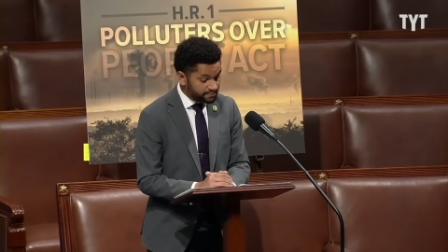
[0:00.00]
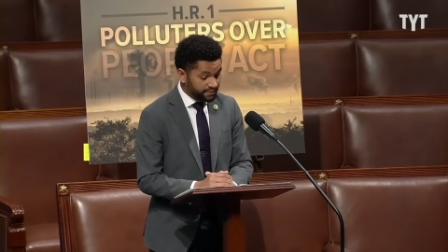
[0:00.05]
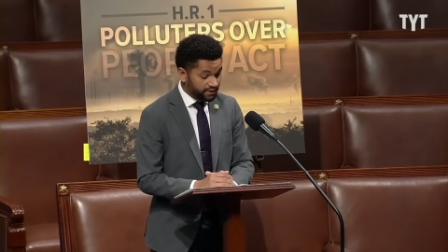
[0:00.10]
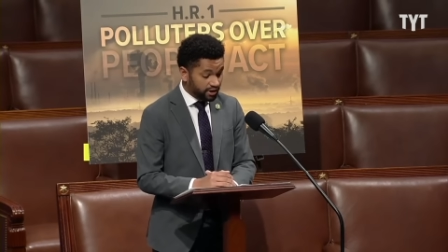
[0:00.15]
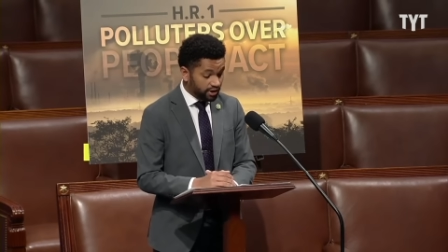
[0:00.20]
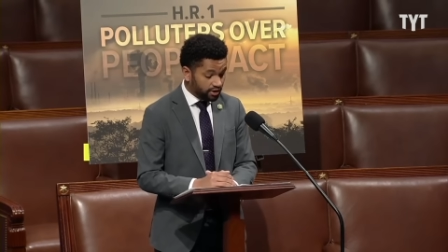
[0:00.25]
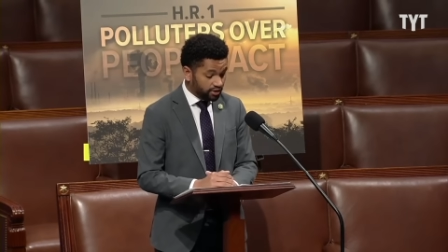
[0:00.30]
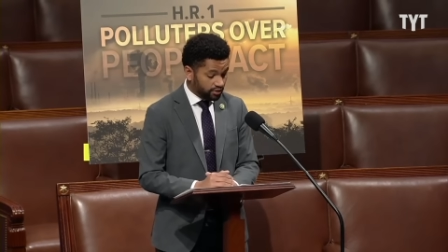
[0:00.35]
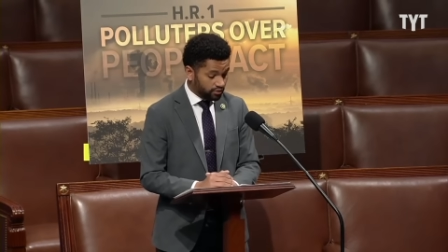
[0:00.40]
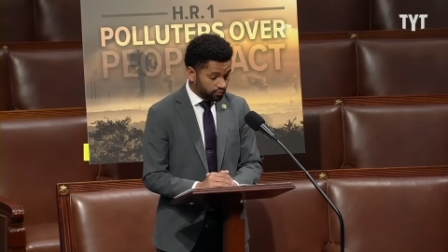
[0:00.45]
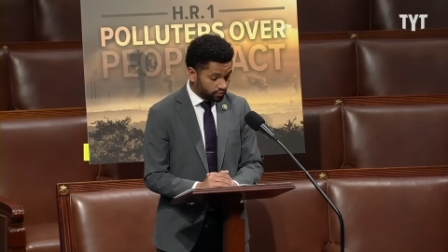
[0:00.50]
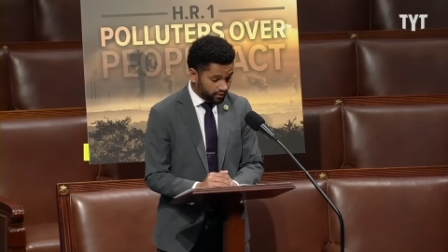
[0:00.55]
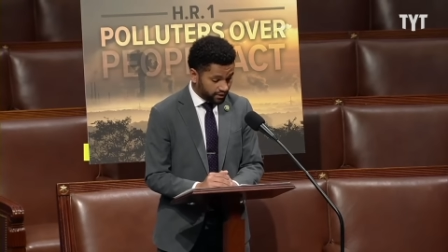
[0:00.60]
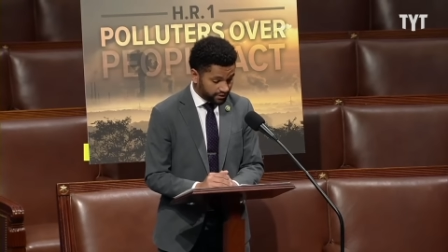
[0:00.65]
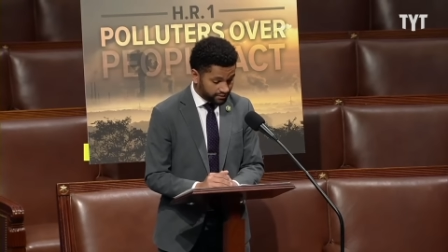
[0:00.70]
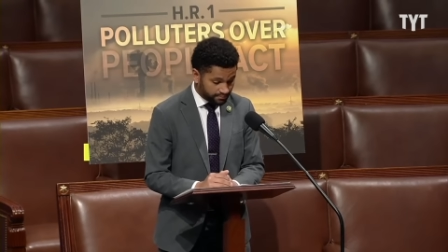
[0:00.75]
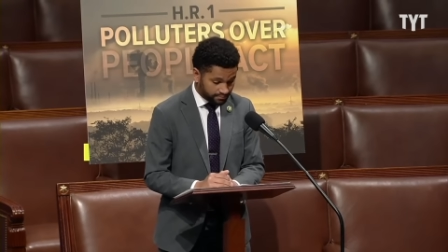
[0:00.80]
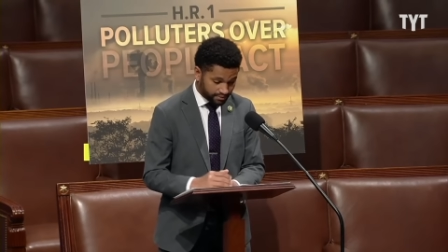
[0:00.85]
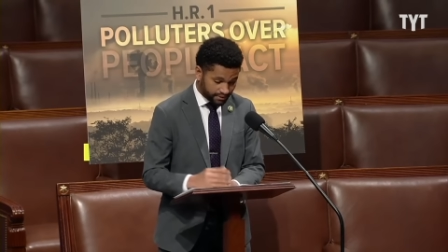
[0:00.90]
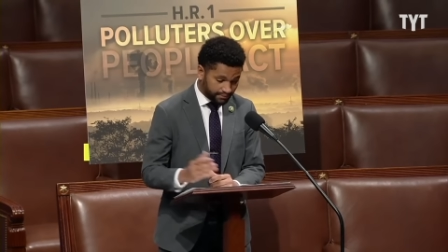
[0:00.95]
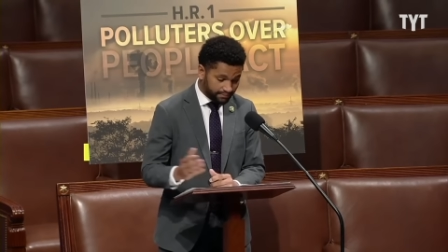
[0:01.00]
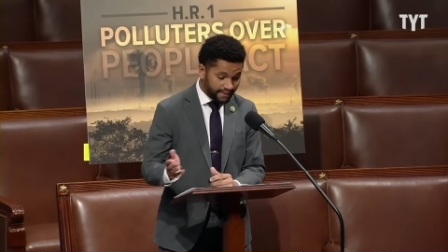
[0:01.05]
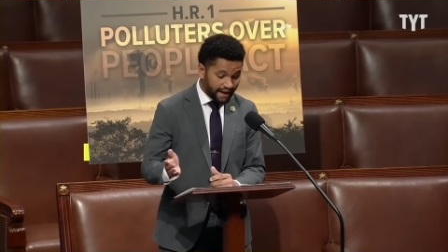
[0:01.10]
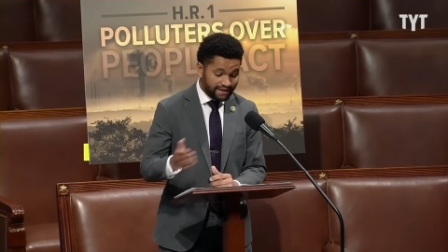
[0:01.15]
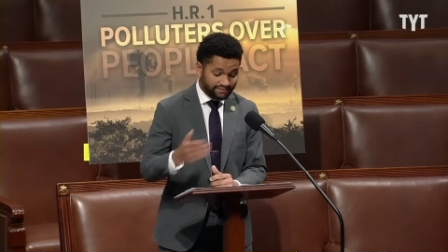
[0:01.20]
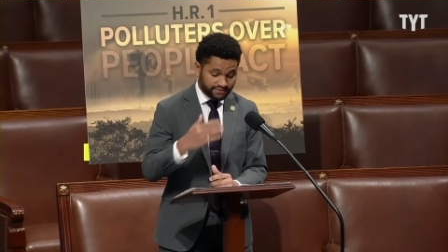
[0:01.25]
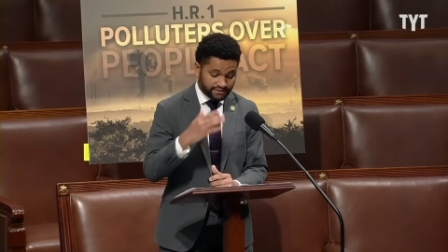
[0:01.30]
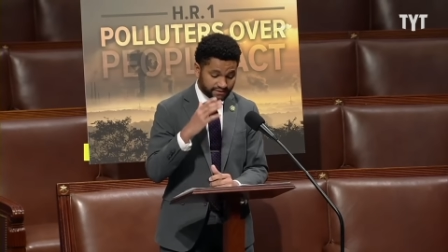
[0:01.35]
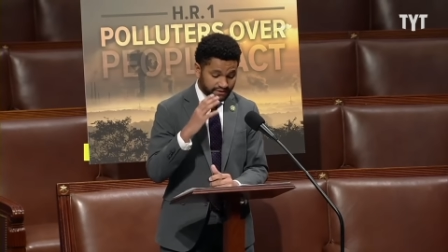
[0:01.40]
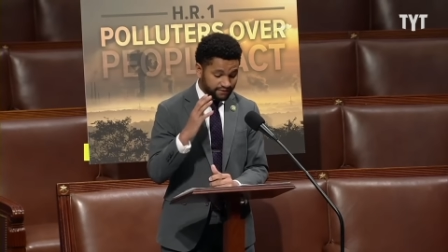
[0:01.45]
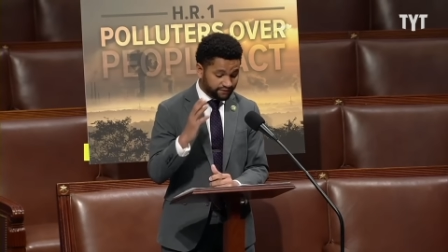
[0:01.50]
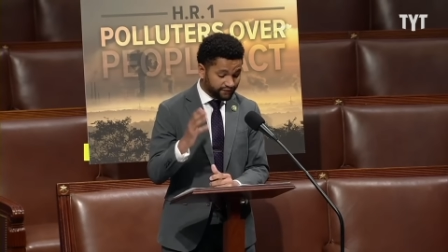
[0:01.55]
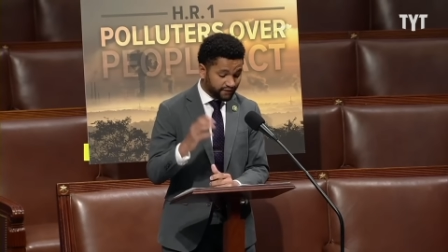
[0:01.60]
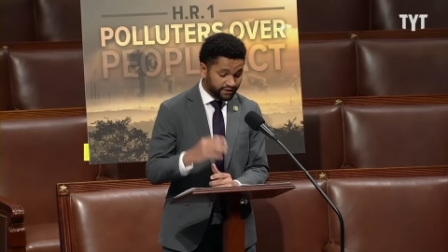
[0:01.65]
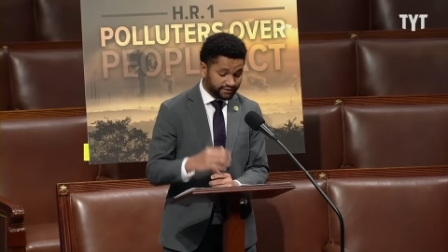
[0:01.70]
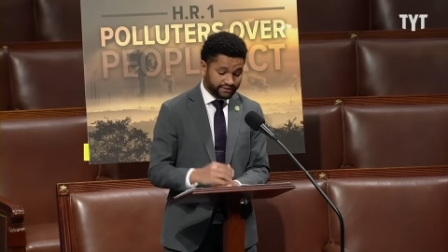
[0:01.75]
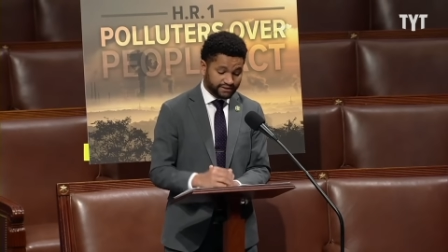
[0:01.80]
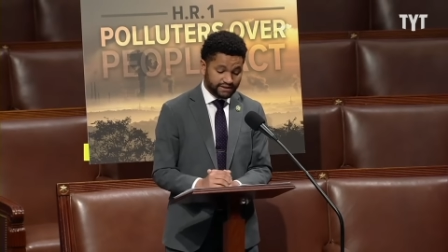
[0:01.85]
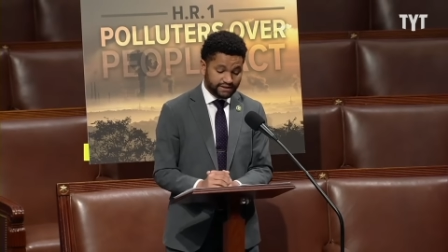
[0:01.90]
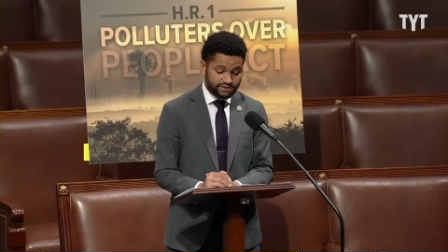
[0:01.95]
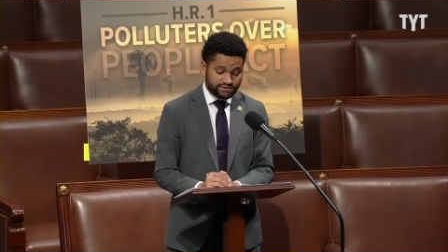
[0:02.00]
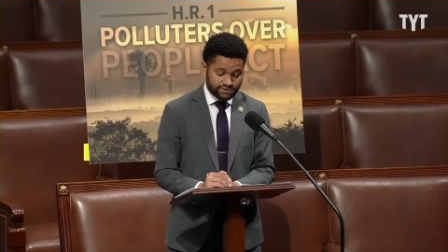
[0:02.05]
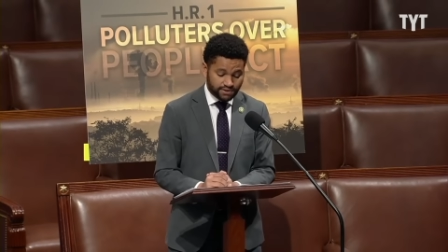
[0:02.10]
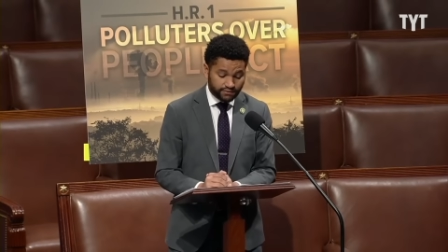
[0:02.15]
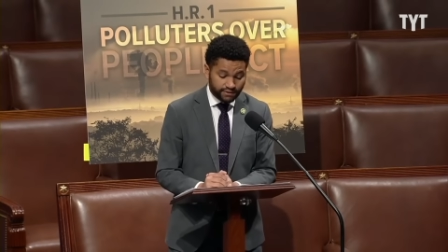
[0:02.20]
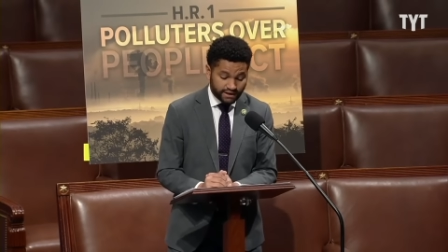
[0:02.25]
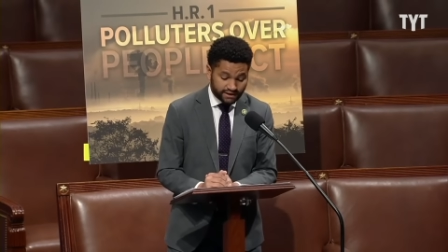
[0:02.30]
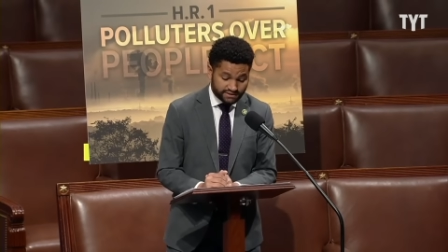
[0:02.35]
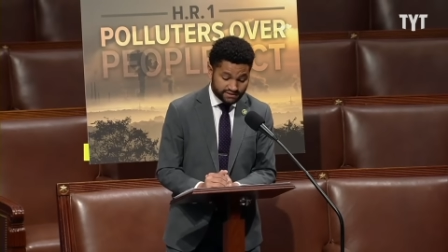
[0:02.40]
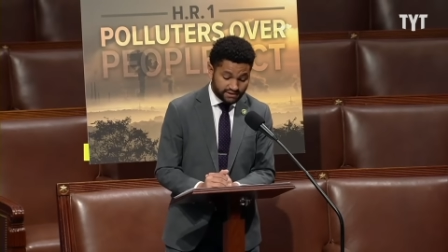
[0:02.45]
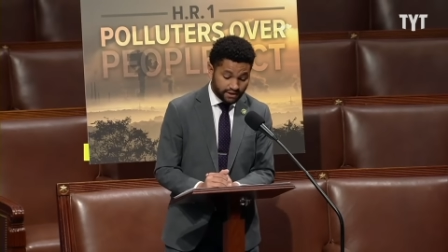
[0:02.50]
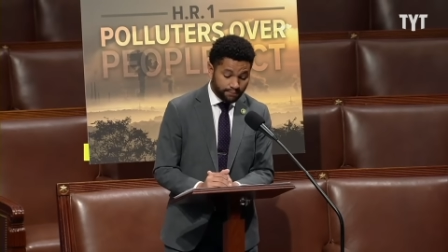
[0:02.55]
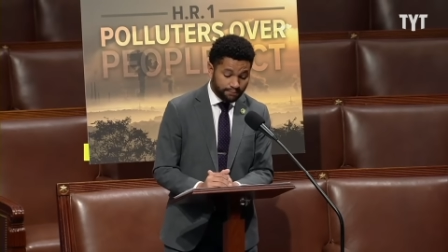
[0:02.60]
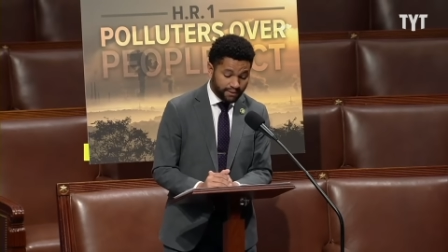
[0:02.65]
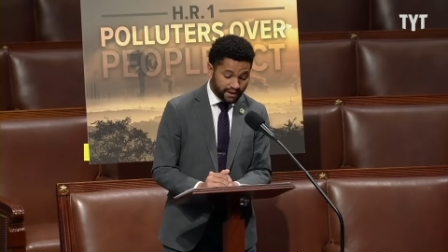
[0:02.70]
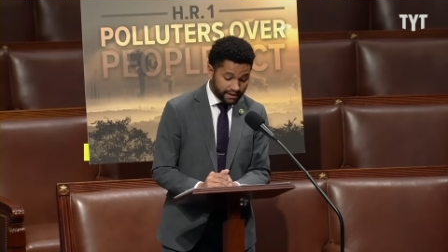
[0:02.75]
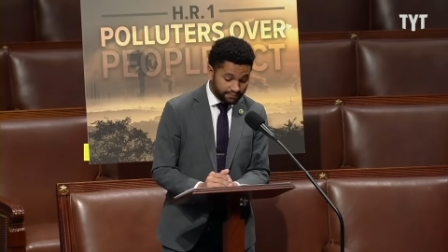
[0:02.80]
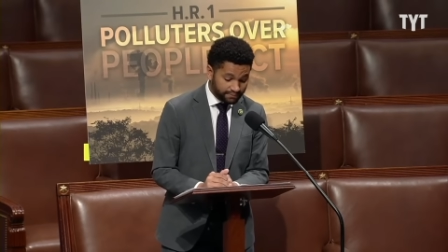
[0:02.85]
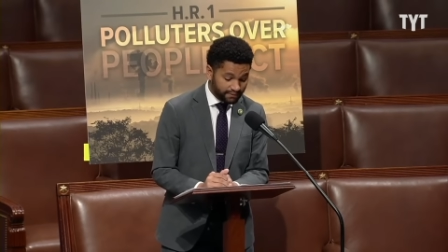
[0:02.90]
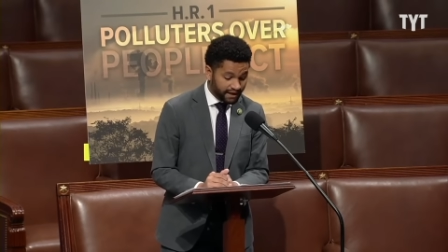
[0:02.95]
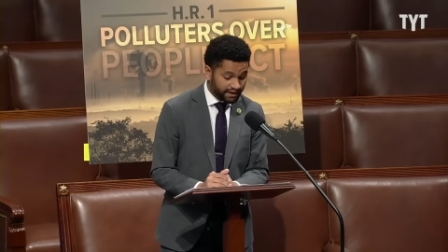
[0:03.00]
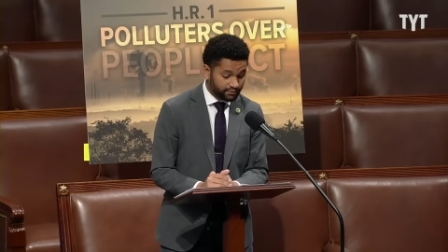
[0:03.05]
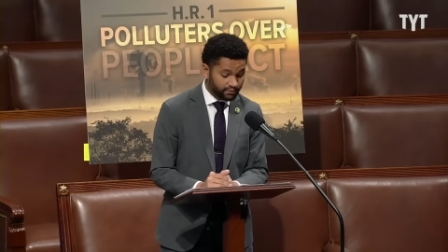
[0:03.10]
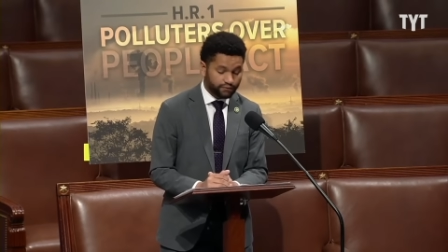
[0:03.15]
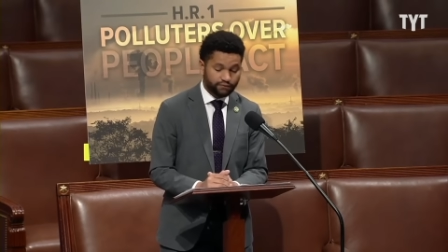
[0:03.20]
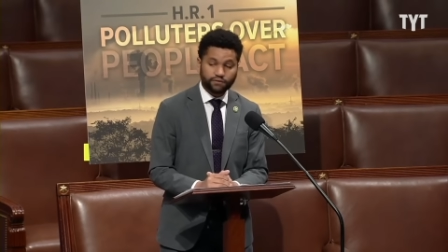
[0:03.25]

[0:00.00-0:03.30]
This bill would bring back the defunct Keystone X L pipeline,